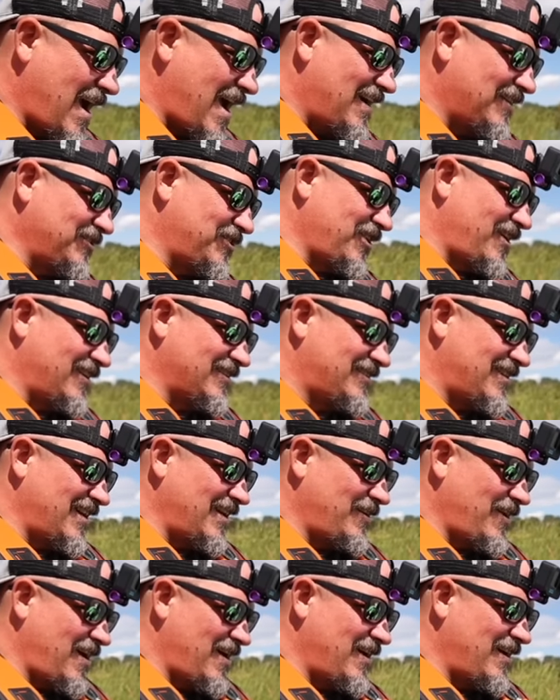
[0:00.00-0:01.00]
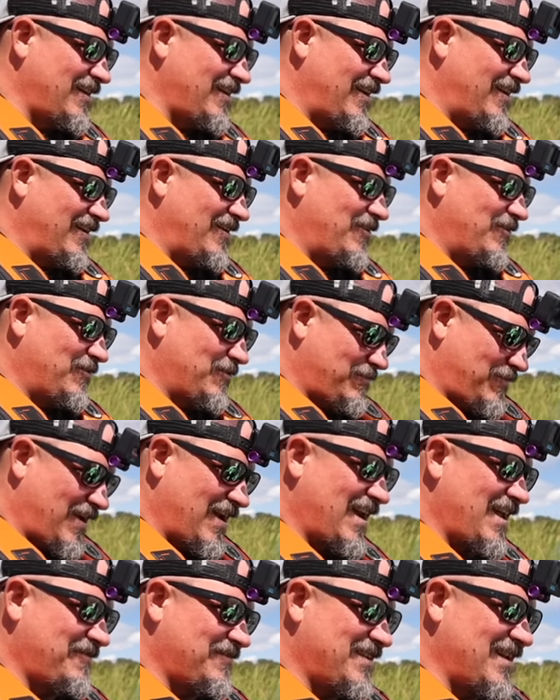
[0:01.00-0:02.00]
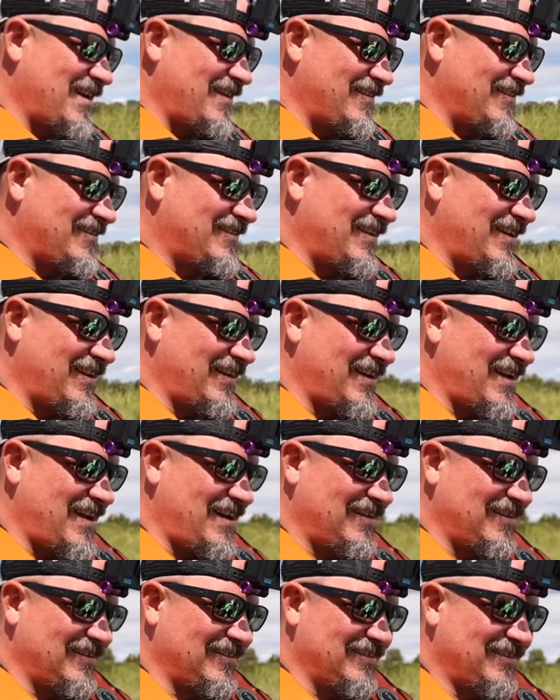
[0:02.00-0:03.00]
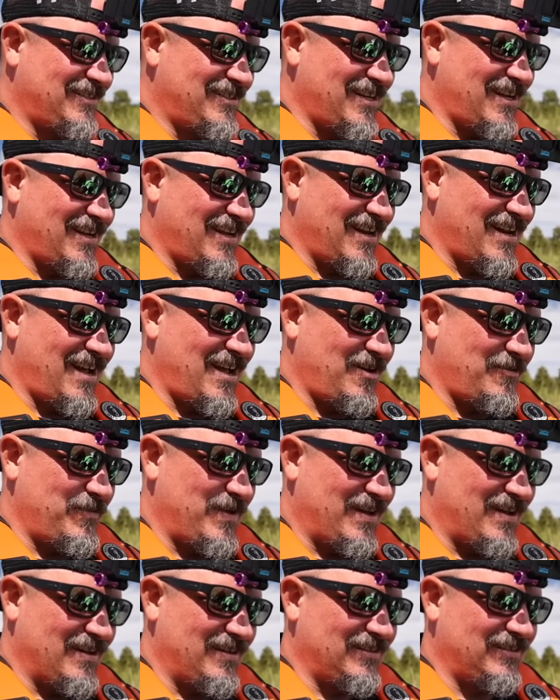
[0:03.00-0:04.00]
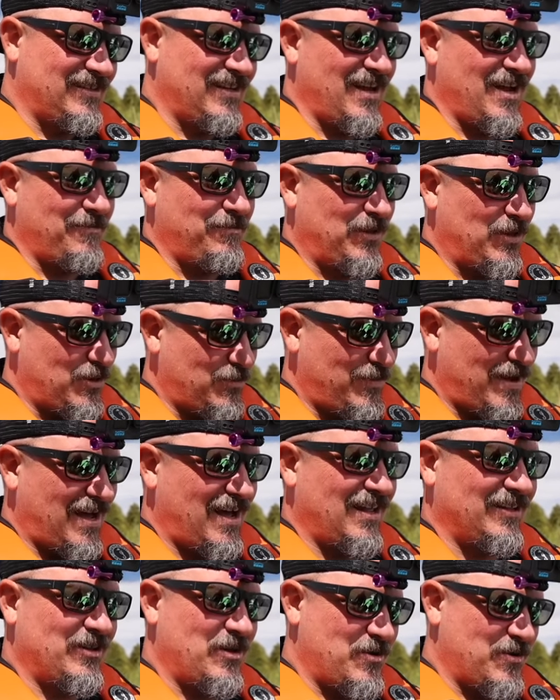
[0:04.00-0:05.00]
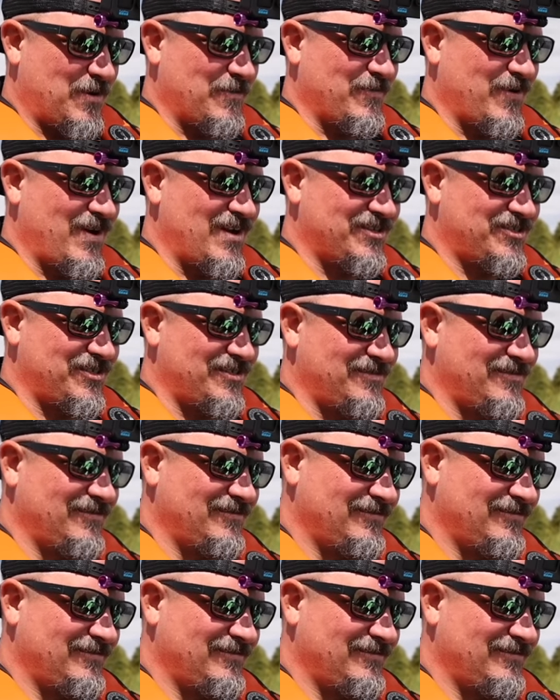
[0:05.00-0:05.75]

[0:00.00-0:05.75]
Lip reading: how Josh said, we're going to have to tear this thing down and check it out because you got blow by low compression?